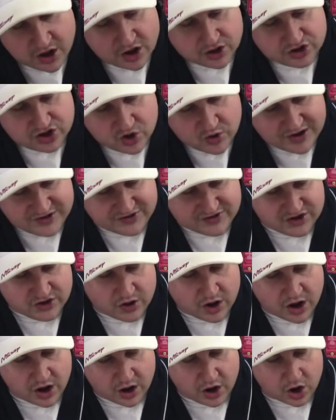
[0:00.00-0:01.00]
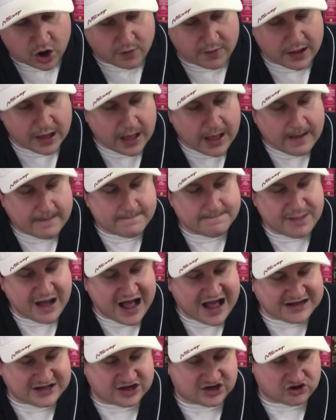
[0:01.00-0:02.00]
to its new home,
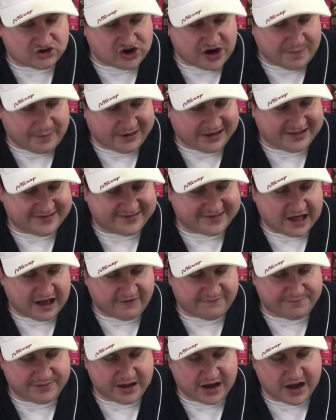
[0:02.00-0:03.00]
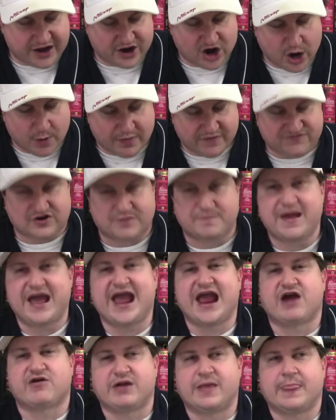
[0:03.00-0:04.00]
but to cripple itself beyond hope of
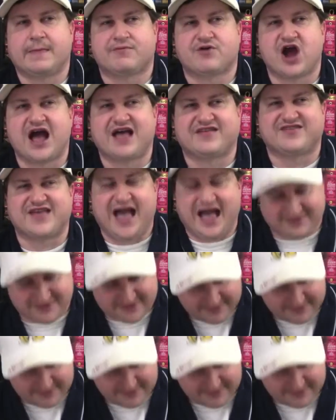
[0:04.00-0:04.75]
repair in the process.